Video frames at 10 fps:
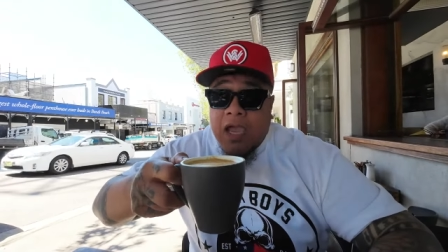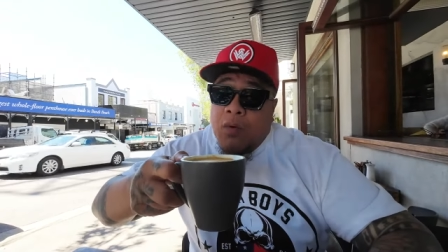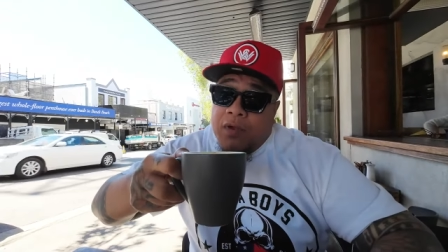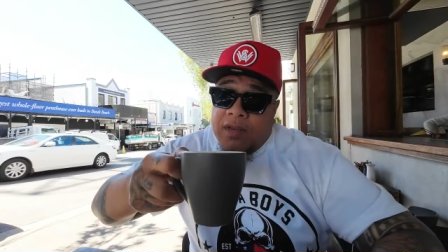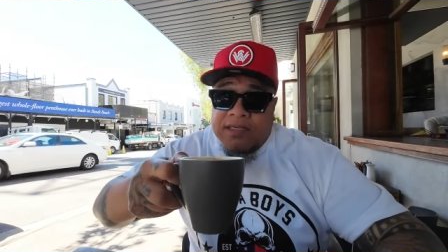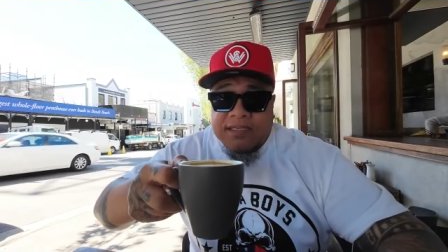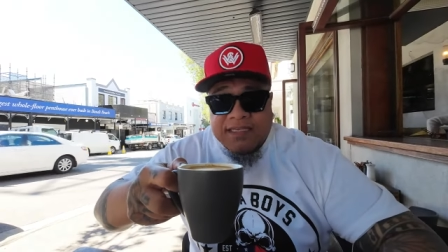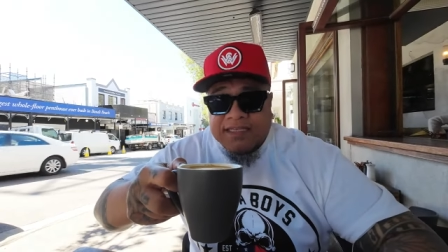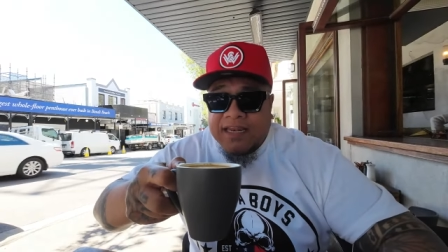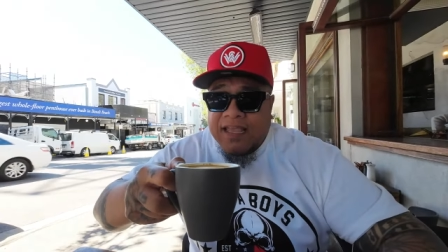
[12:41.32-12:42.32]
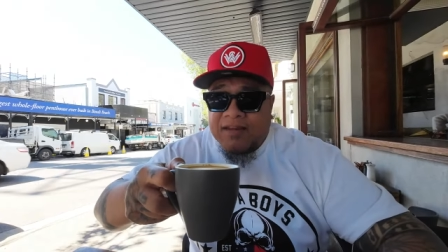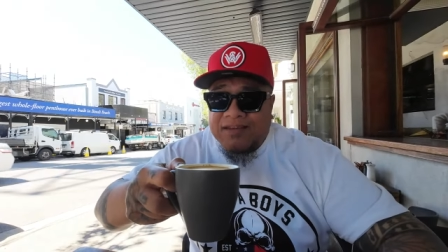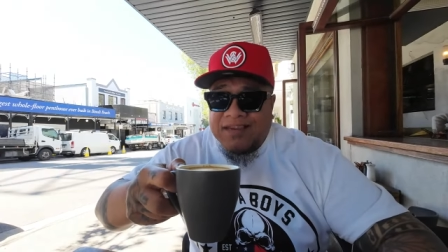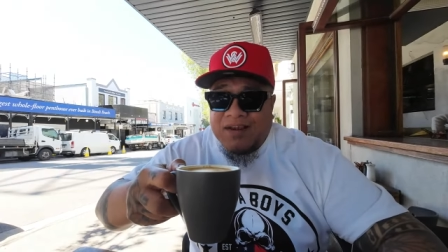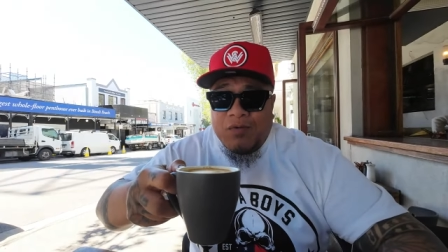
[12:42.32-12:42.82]
and we're going to taste it out.
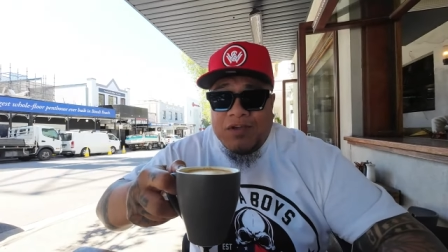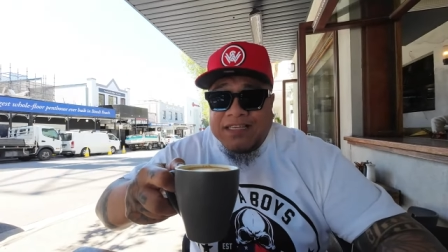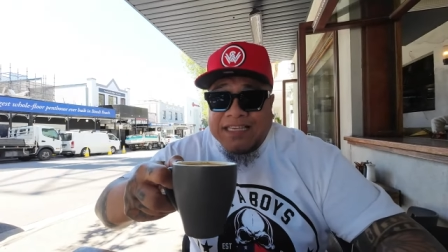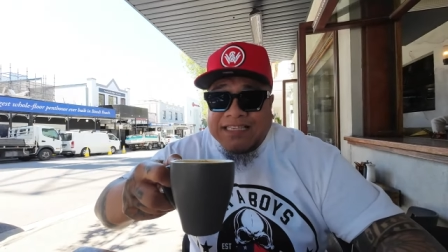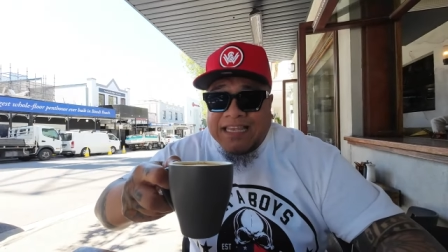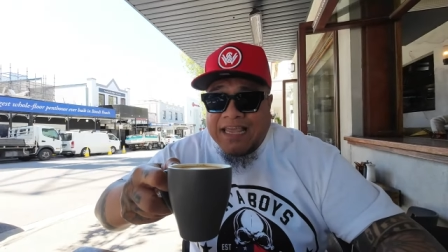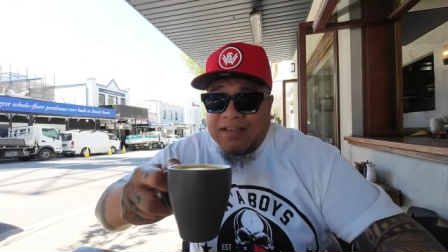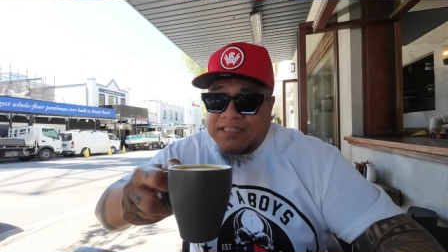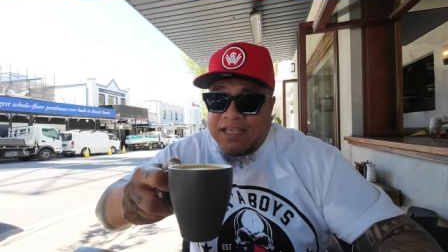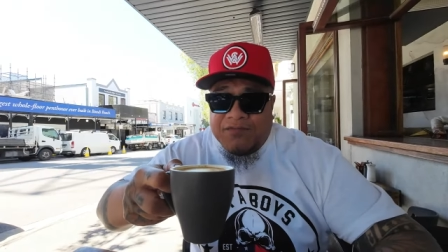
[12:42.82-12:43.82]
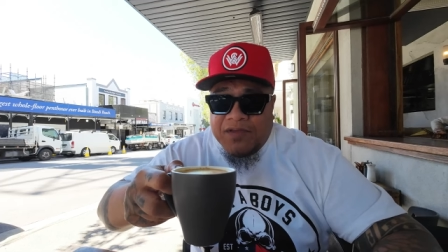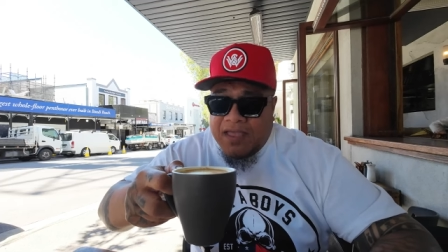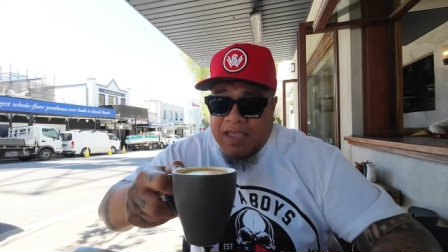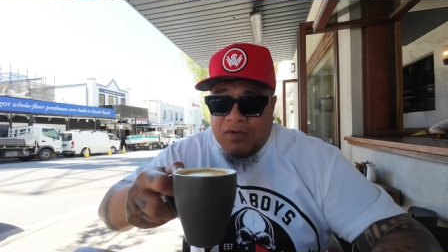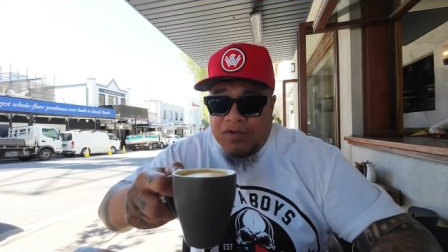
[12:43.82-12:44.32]
You know, we're going to test it out, see if,
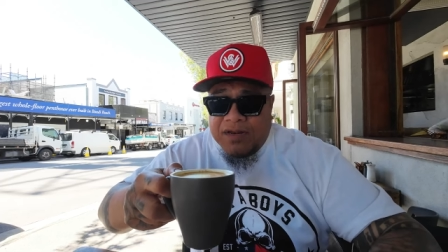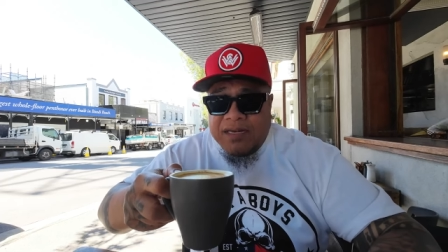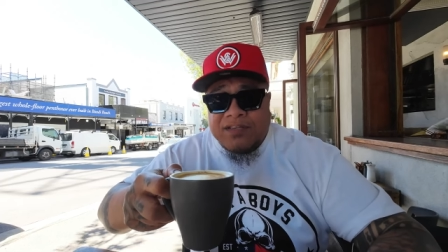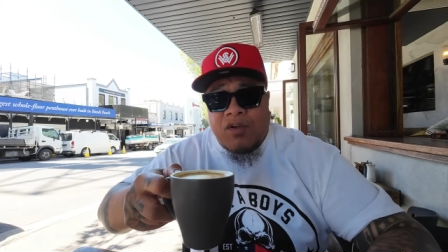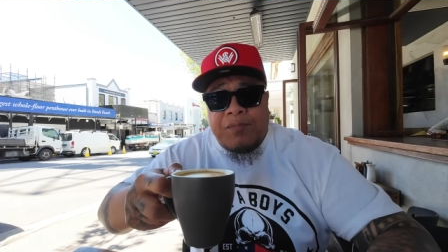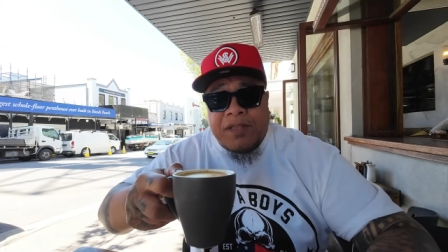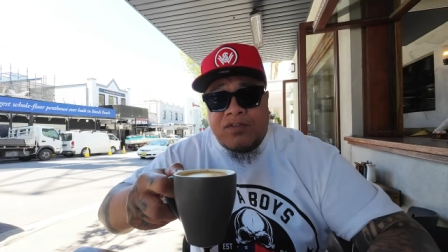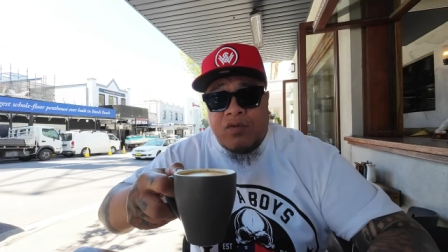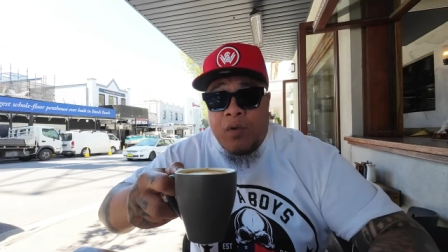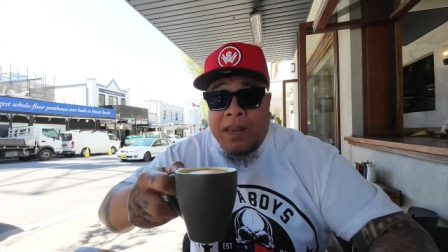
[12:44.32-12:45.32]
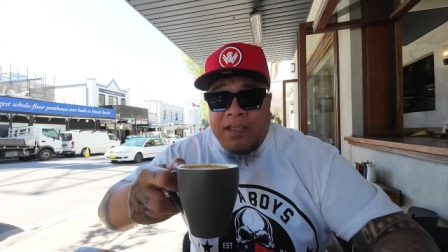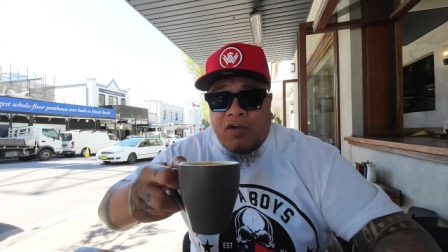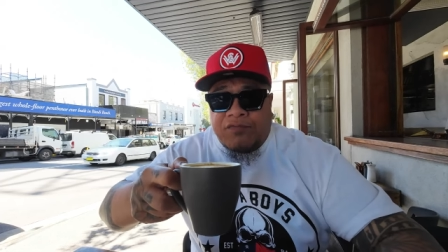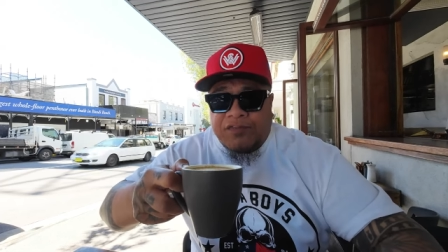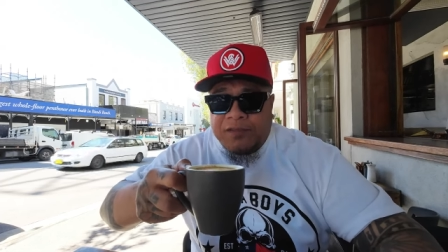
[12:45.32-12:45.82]
uh, how good it is compared to the Welly
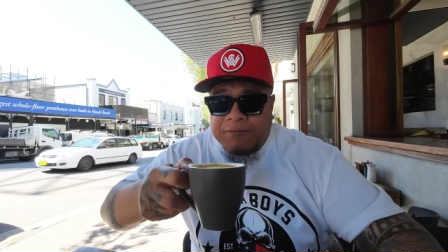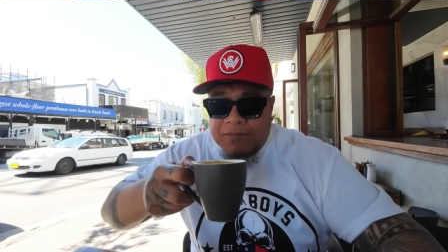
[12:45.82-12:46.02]
coffee.